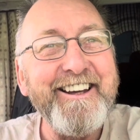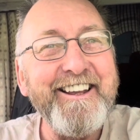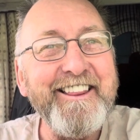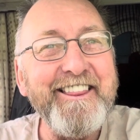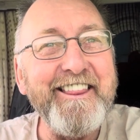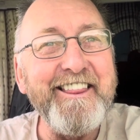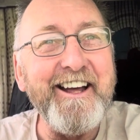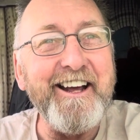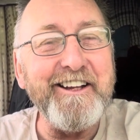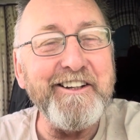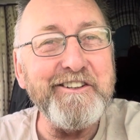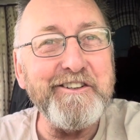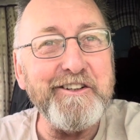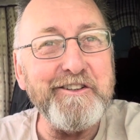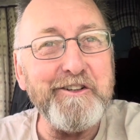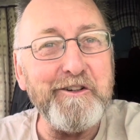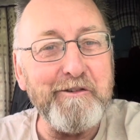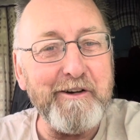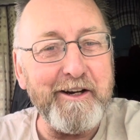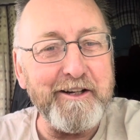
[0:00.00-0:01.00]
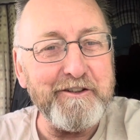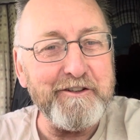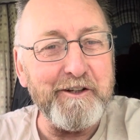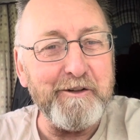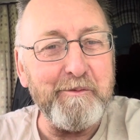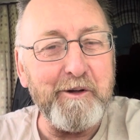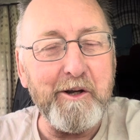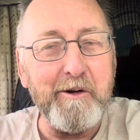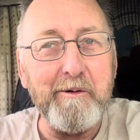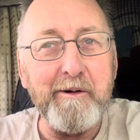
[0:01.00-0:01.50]
that's the direction
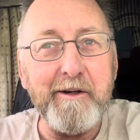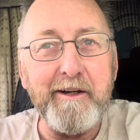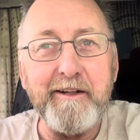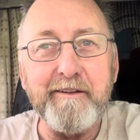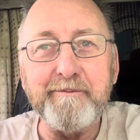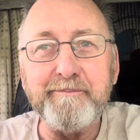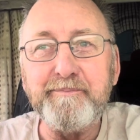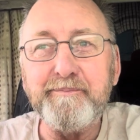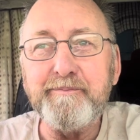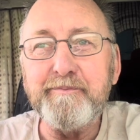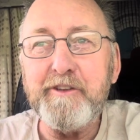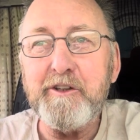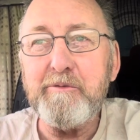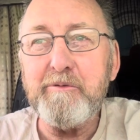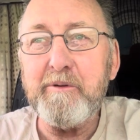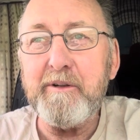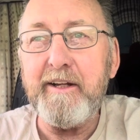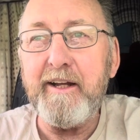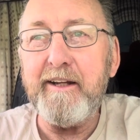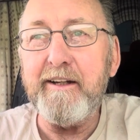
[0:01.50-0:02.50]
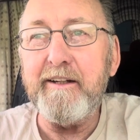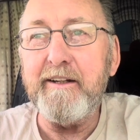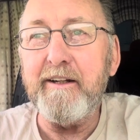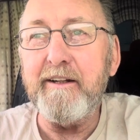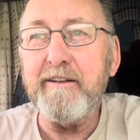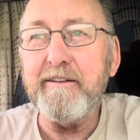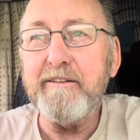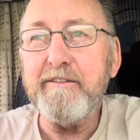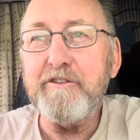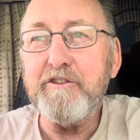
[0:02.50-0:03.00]
I'm going in, creating
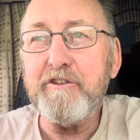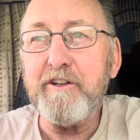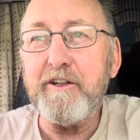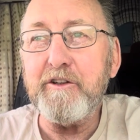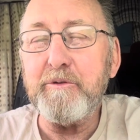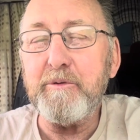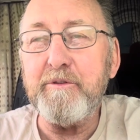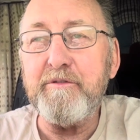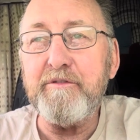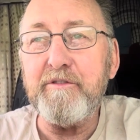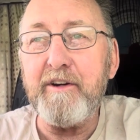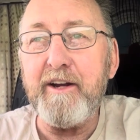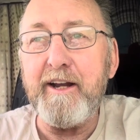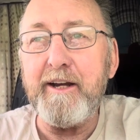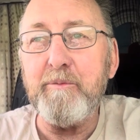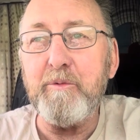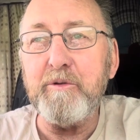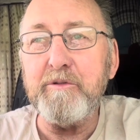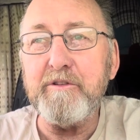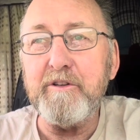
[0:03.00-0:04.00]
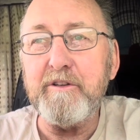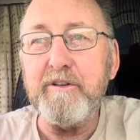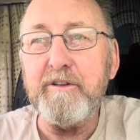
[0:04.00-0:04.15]
a sanctuary for animals.